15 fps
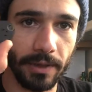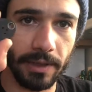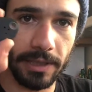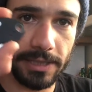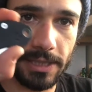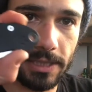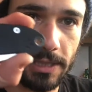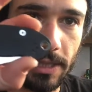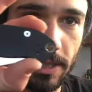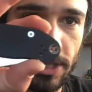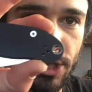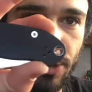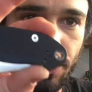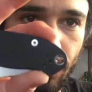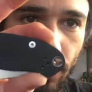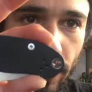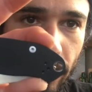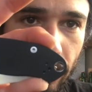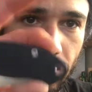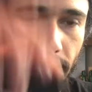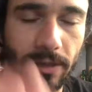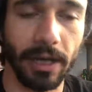this is the
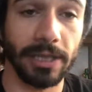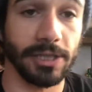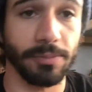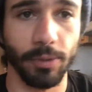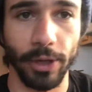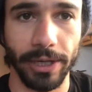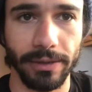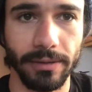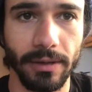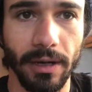Sprint, not Sprint,